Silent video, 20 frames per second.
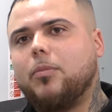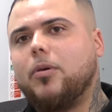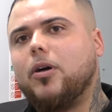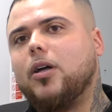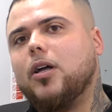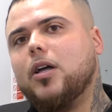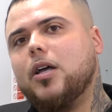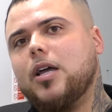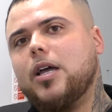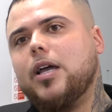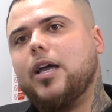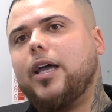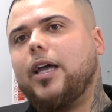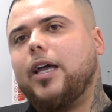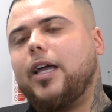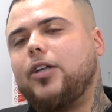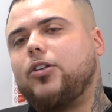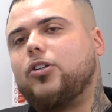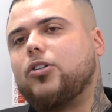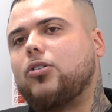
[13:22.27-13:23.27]
But
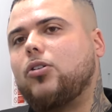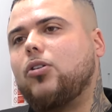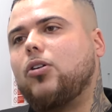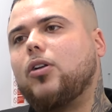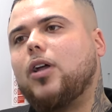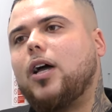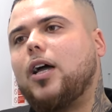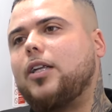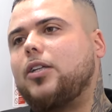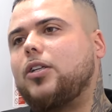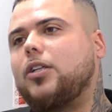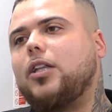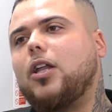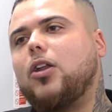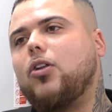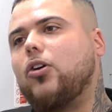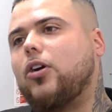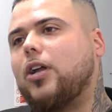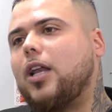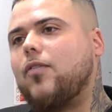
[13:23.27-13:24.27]
he just looked like,
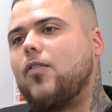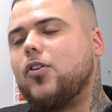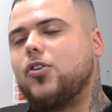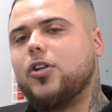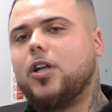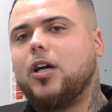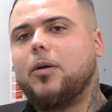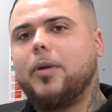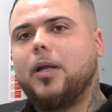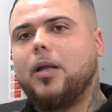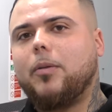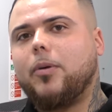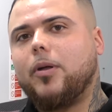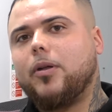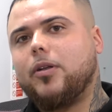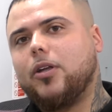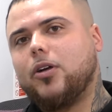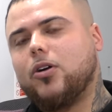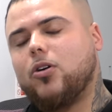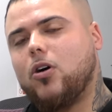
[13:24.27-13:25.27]
didn't look clever, do you know what I mean?
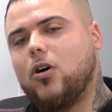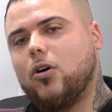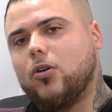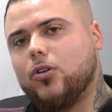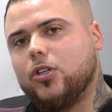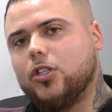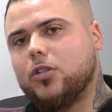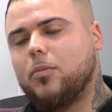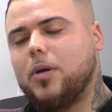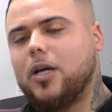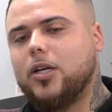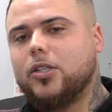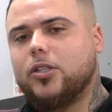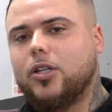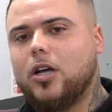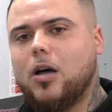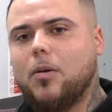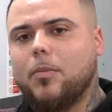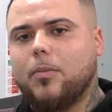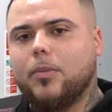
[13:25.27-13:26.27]
And the car got
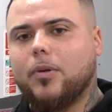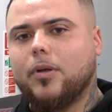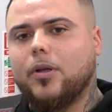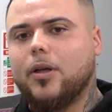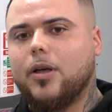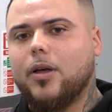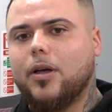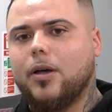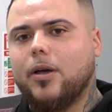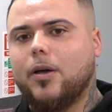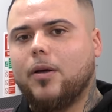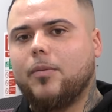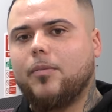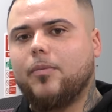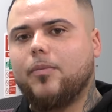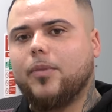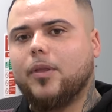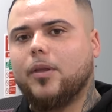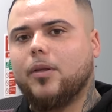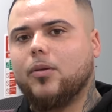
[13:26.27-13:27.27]
smashed up.
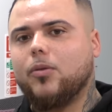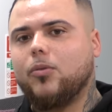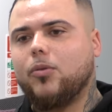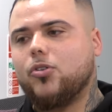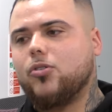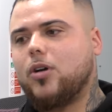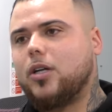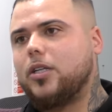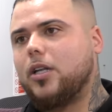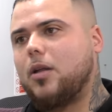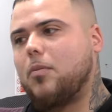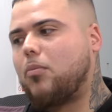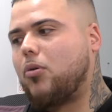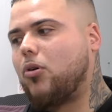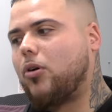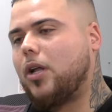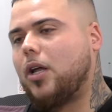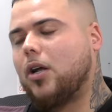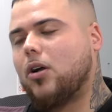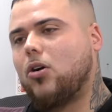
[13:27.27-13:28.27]
Um, we tried to then
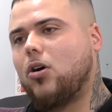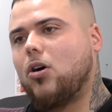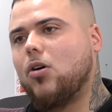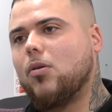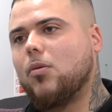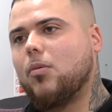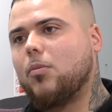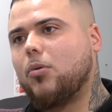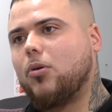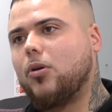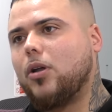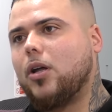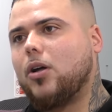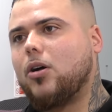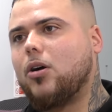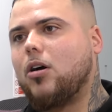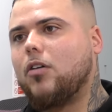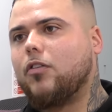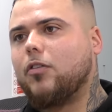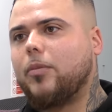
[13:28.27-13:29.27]
block their car, block their
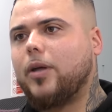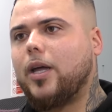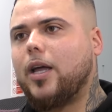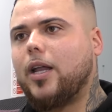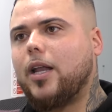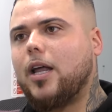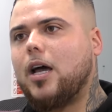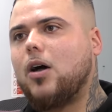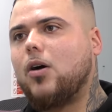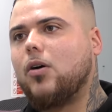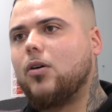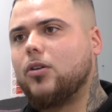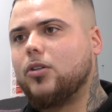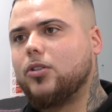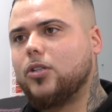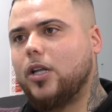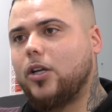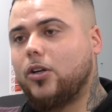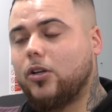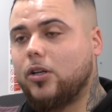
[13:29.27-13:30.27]
car from getting out
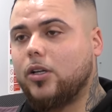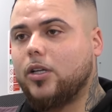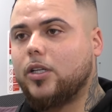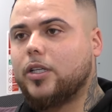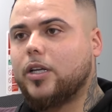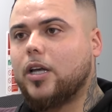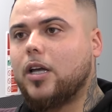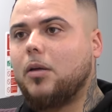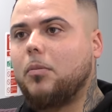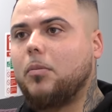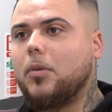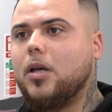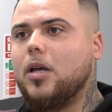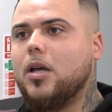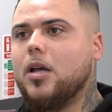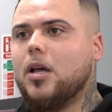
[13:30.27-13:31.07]
so they couldn't escape.